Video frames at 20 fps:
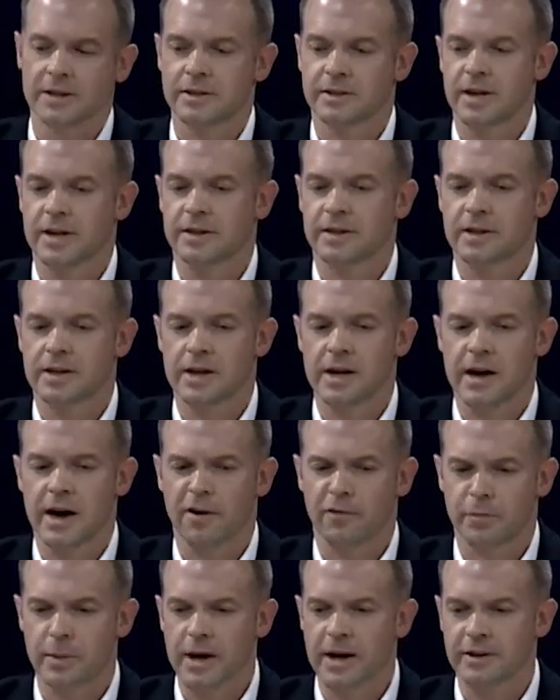is that the
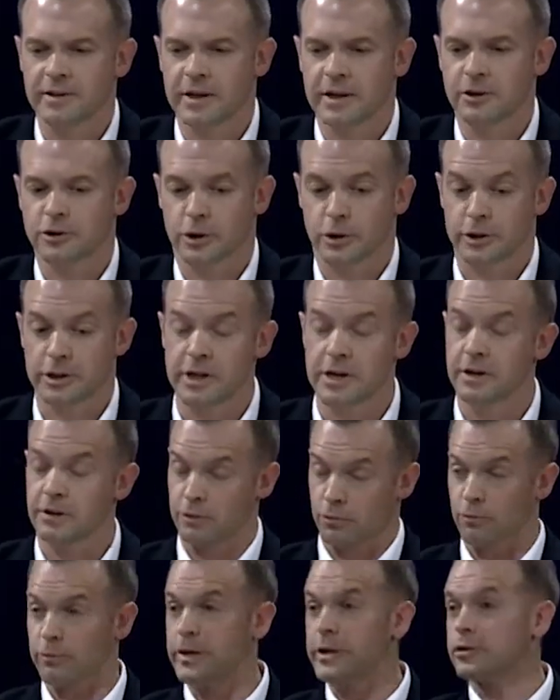FBI's HRT and
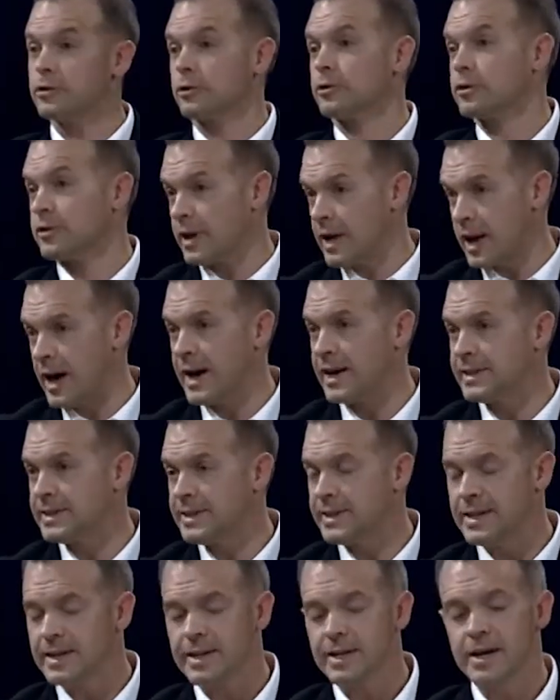the research that I
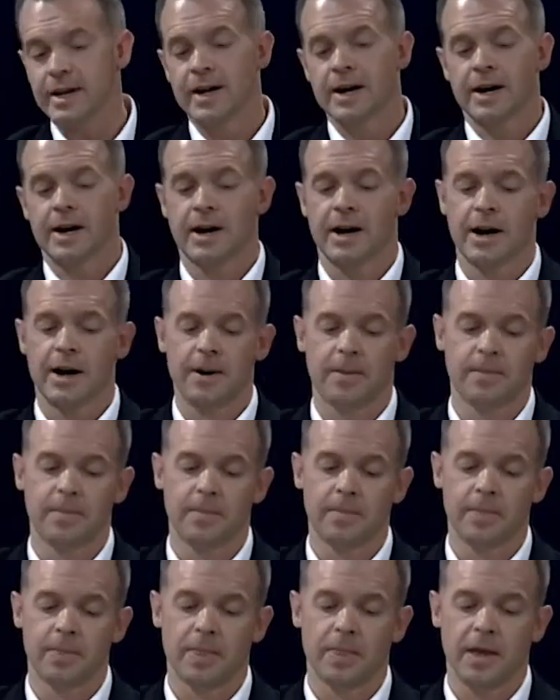did, and
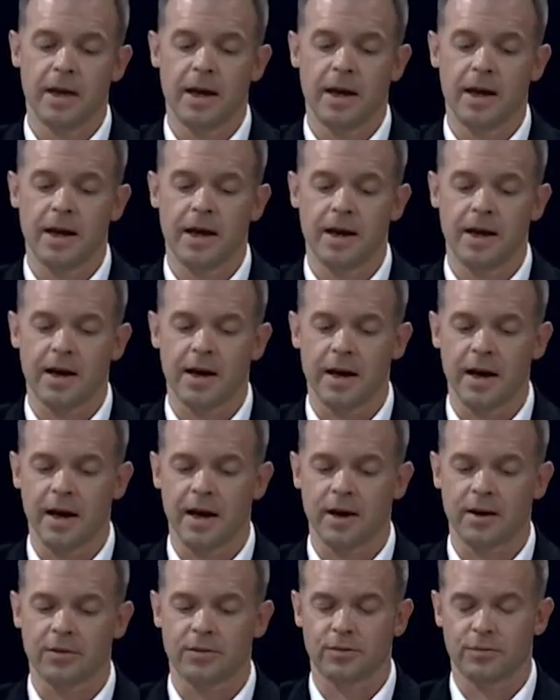
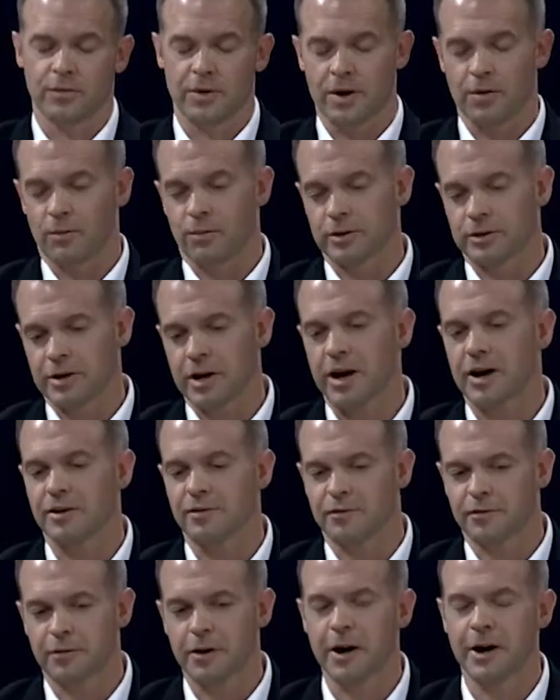what's kind of
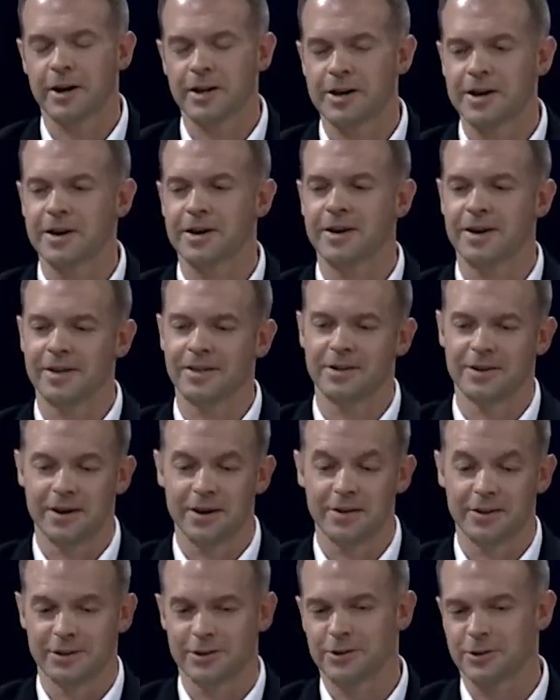funny,
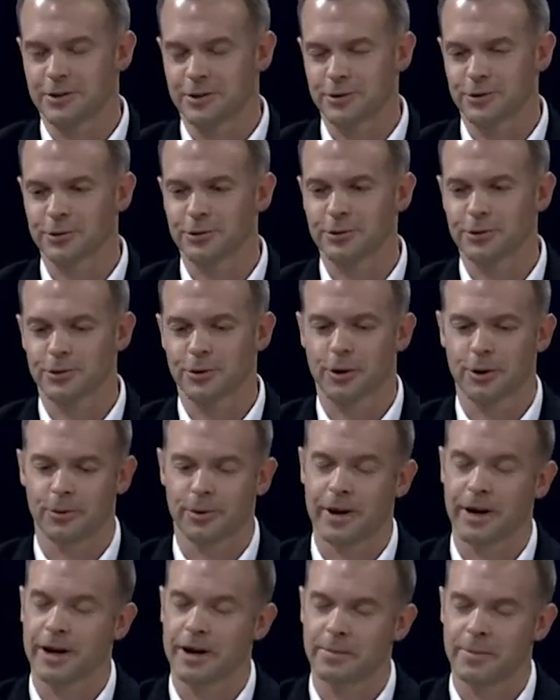and this is a true story, when
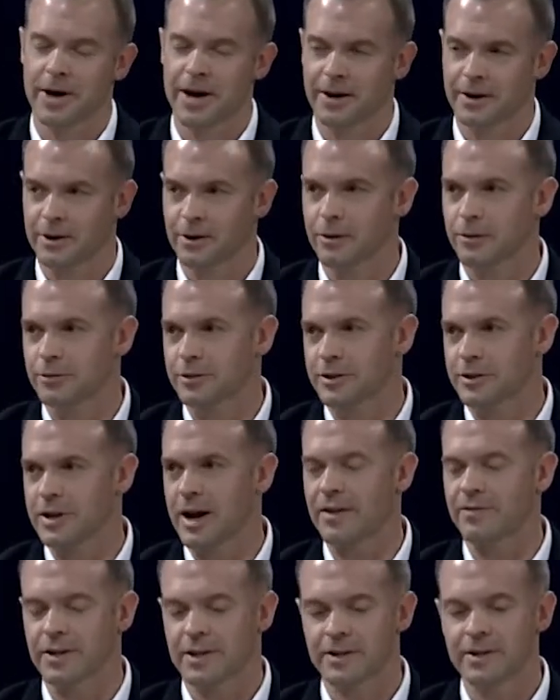I got back in
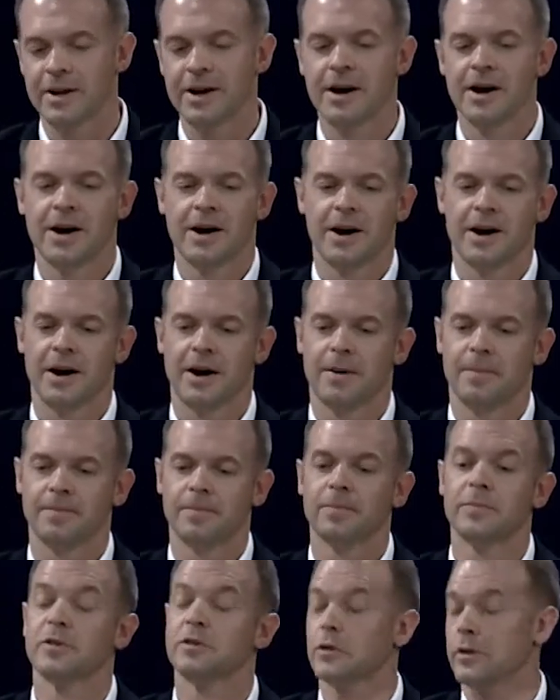07, so
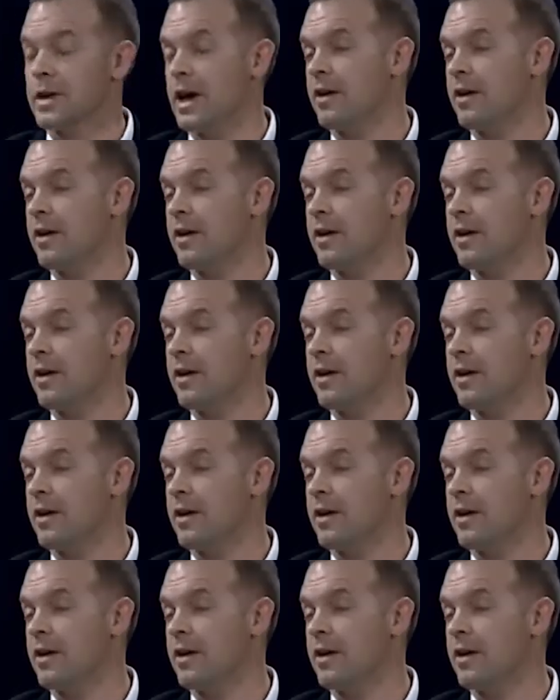the